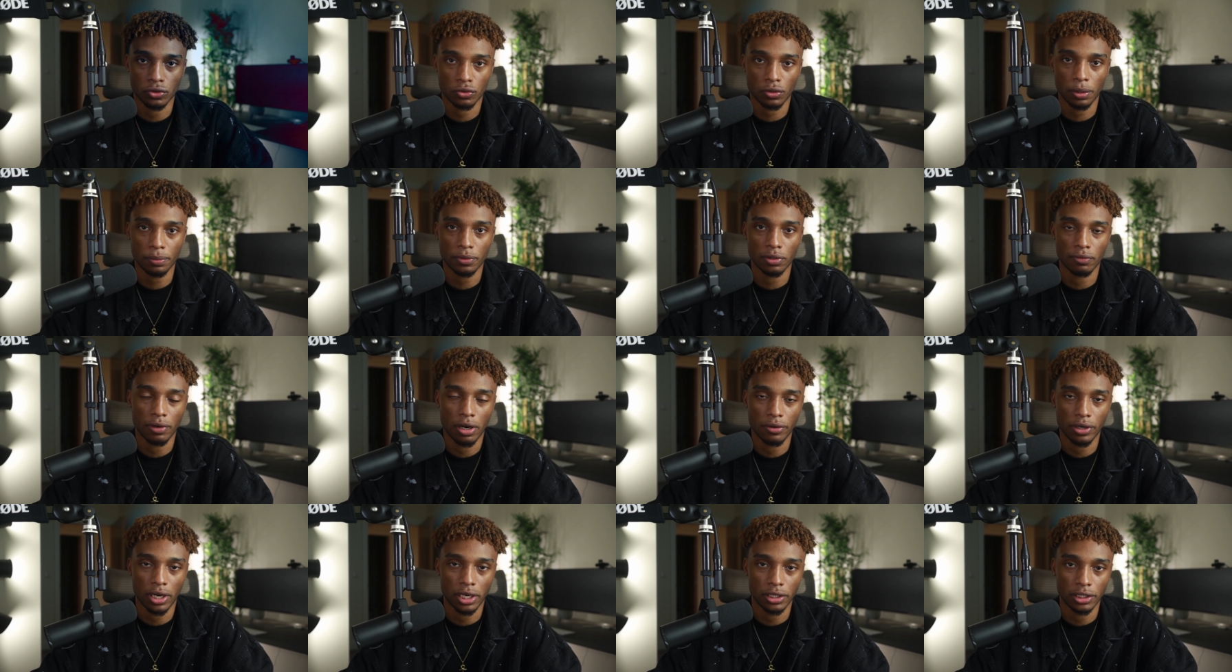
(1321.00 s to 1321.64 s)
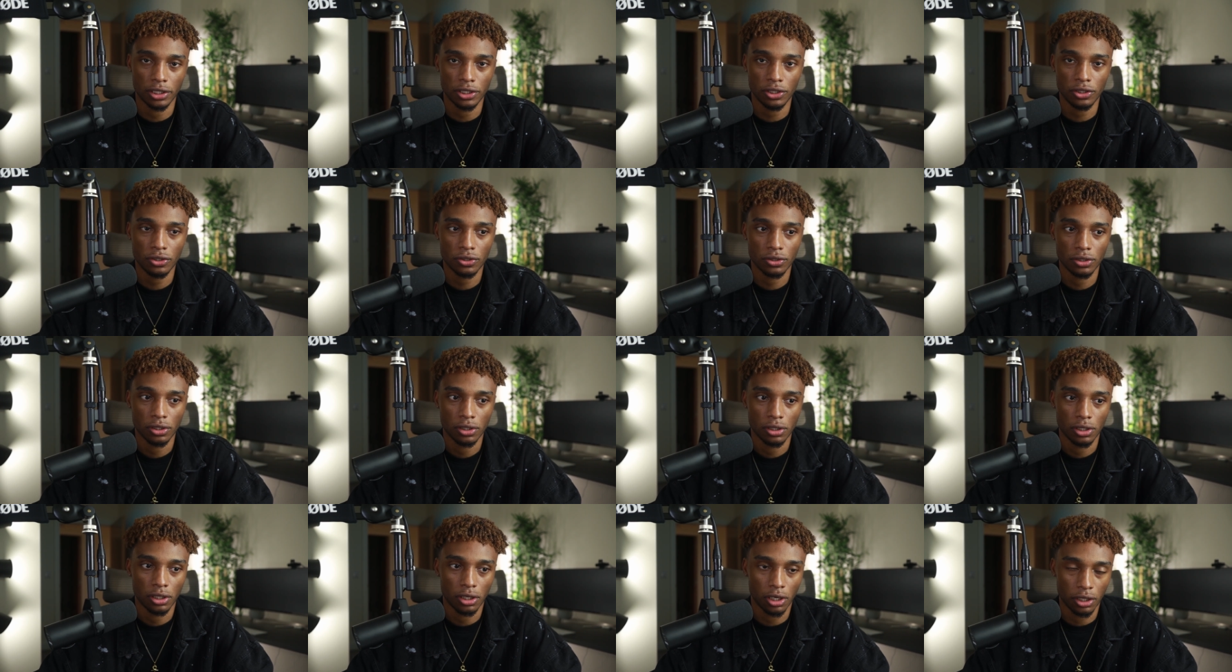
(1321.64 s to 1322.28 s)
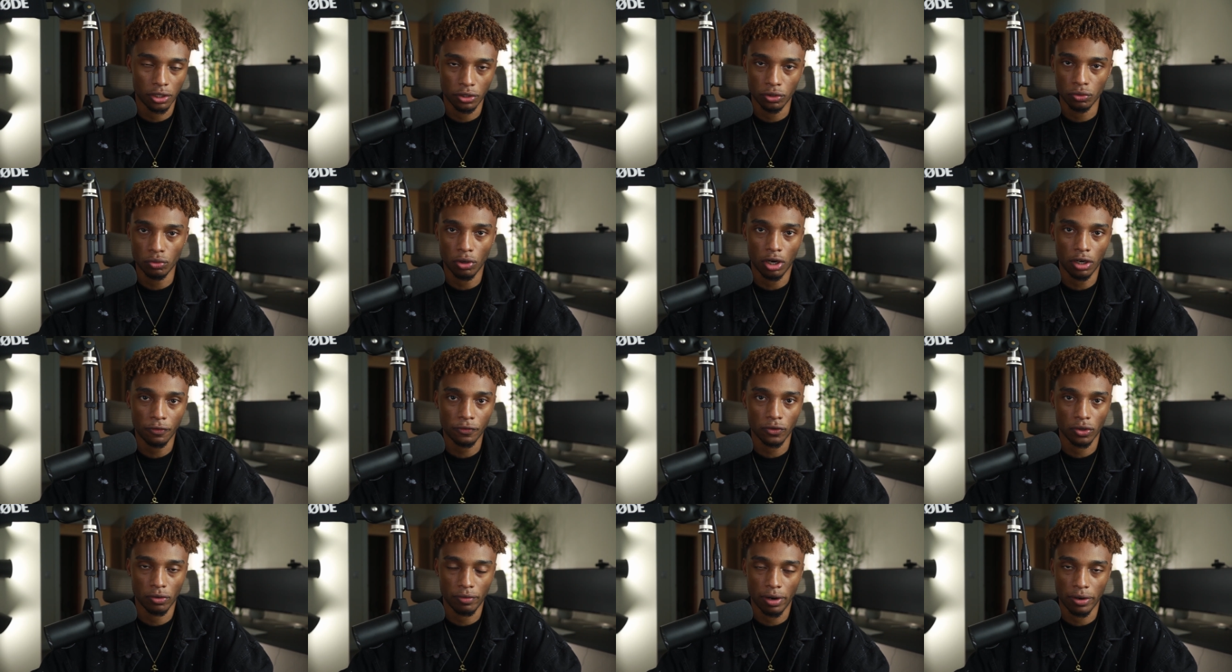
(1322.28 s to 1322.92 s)
a script around that niche and a new
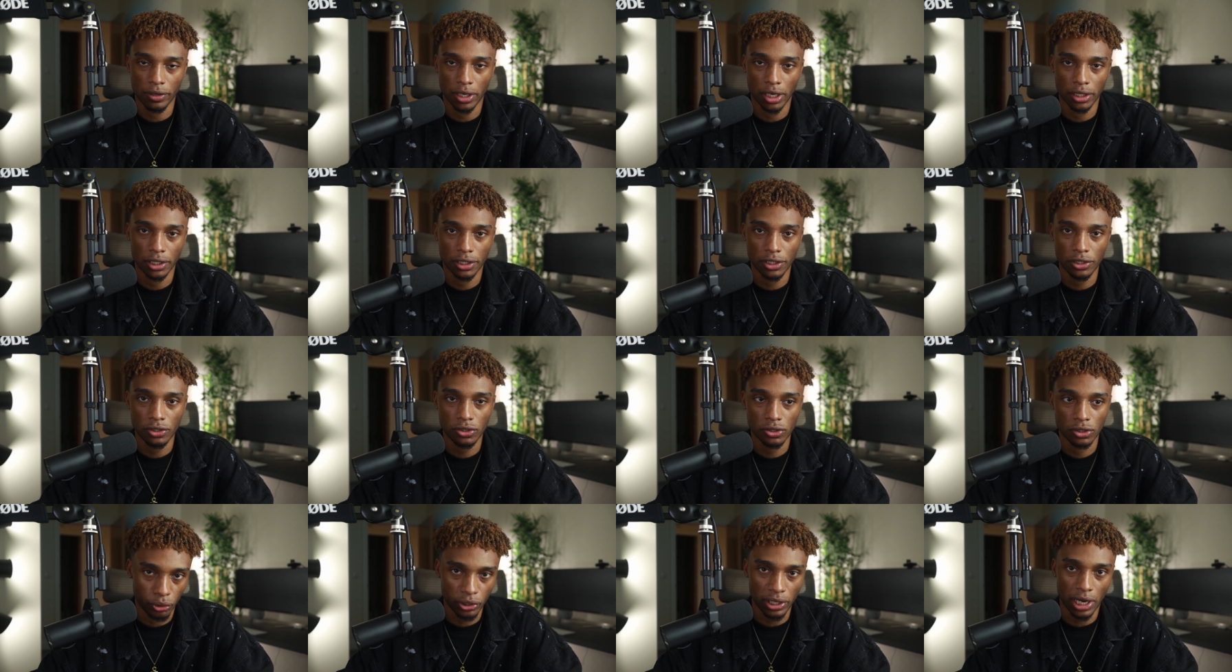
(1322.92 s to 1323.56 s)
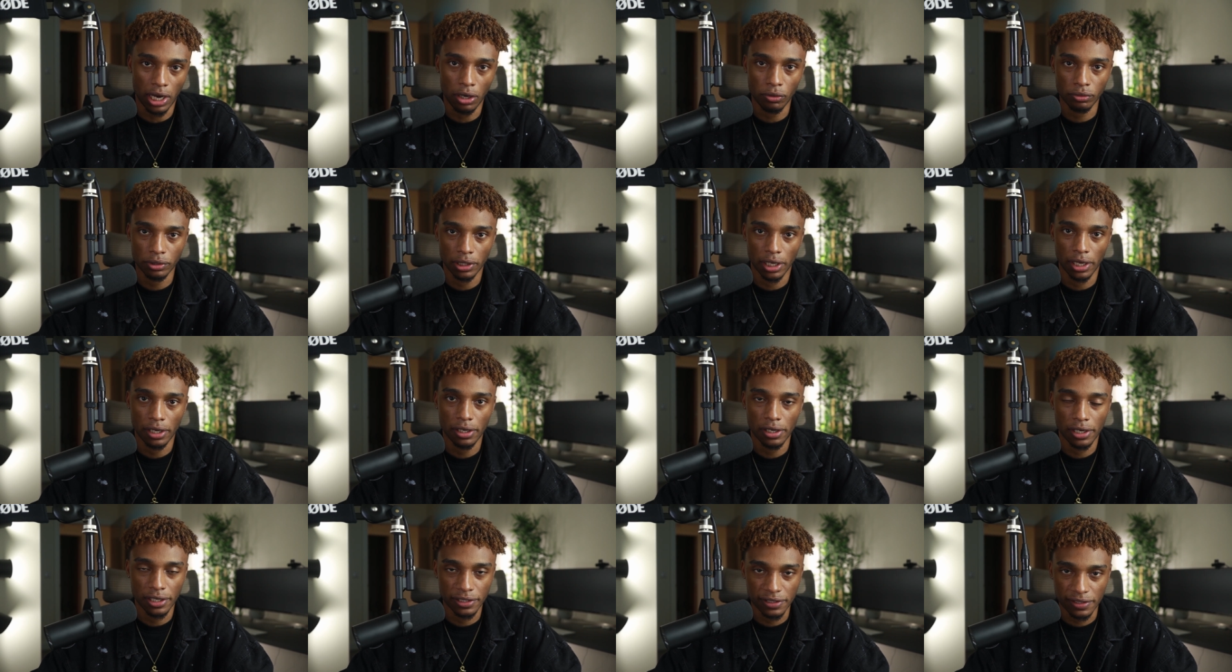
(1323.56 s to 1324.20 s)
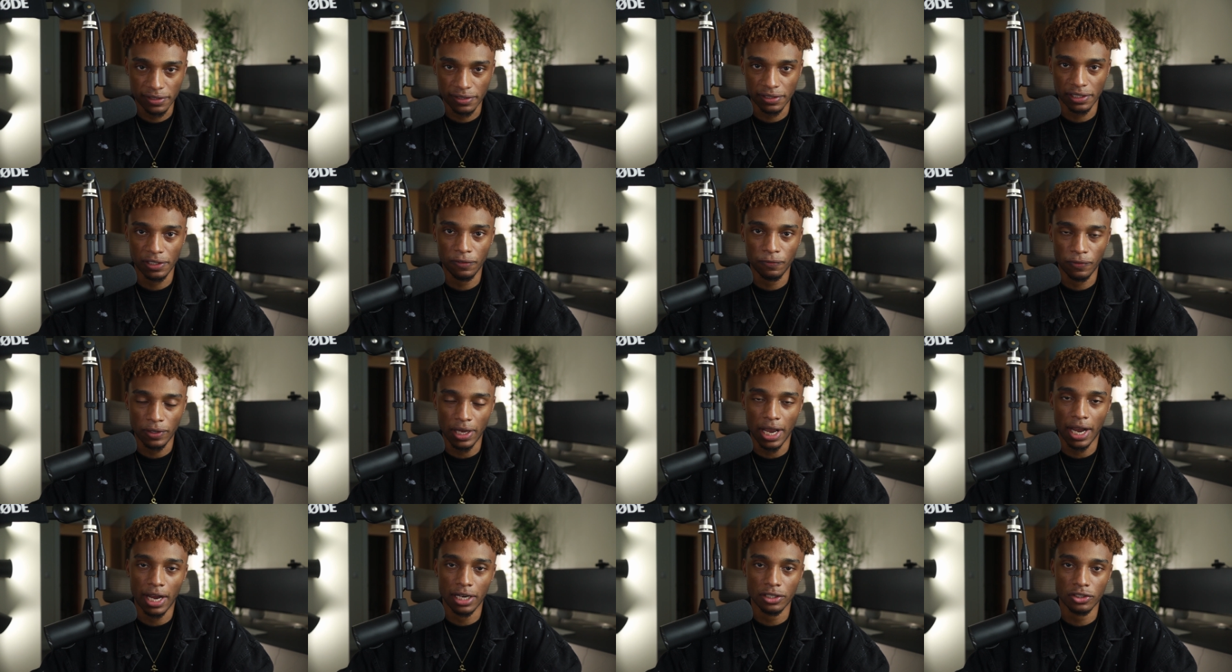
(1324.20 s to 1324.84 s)
offer around that niche, put it out there and see if
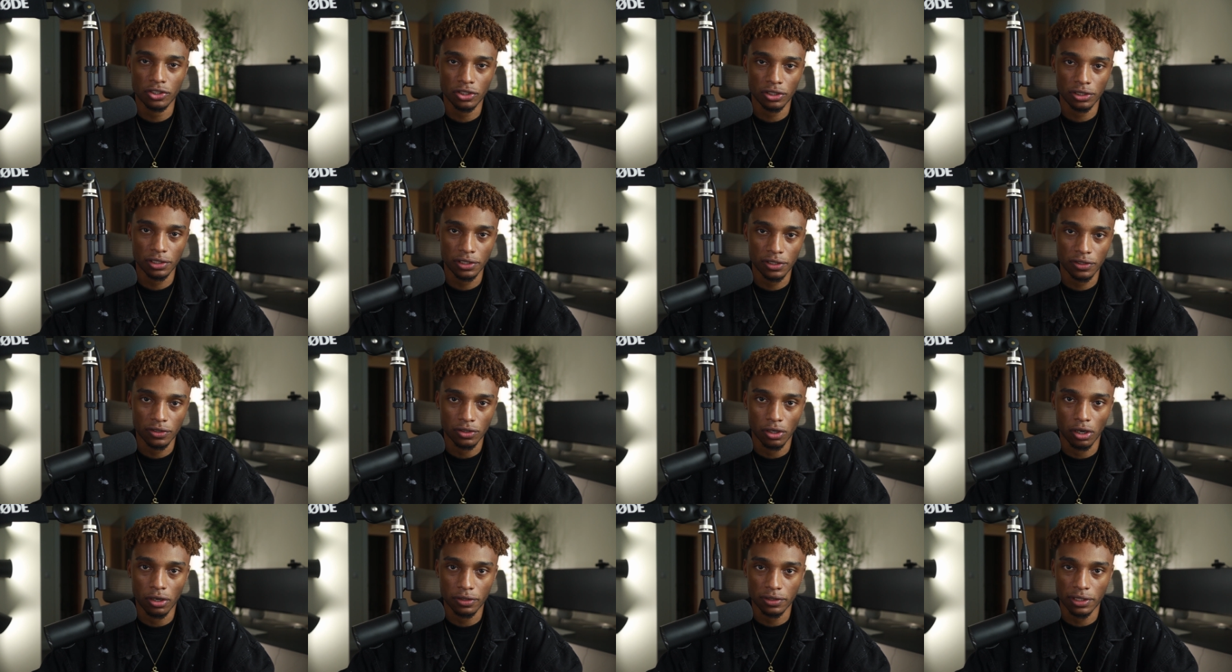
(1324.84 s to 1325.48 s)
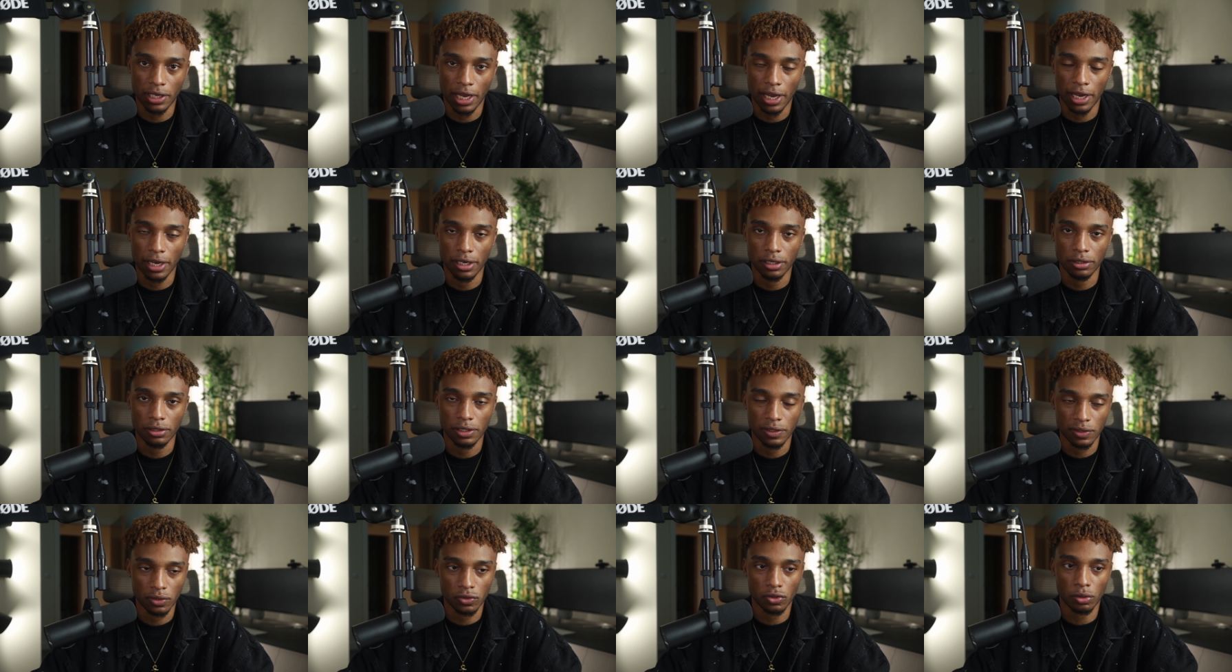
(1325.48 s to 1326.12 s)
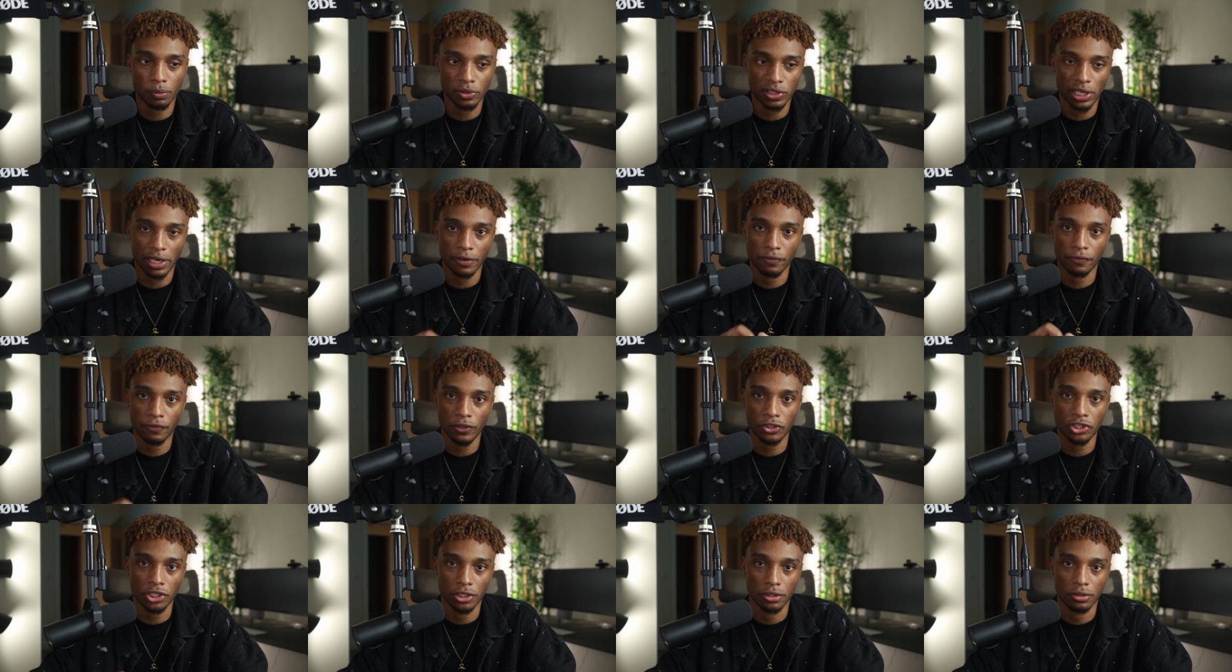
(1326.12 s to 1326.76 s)
it actually starts getting. It's, it's almost like
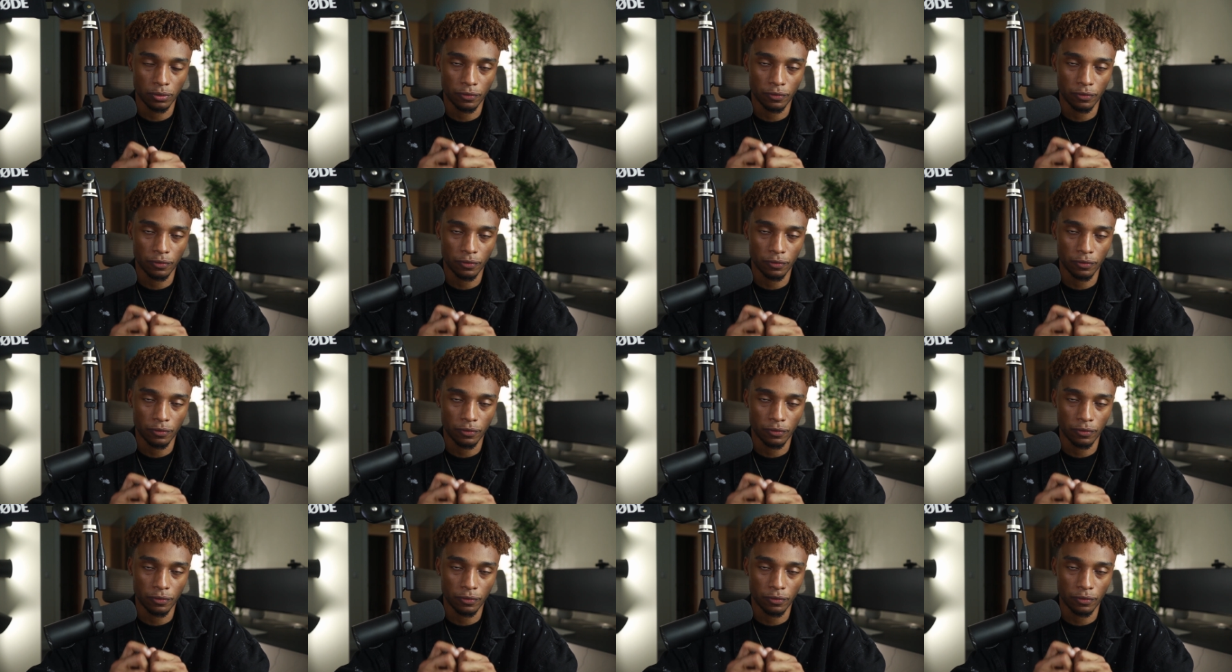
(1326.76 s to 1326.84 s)
fishing.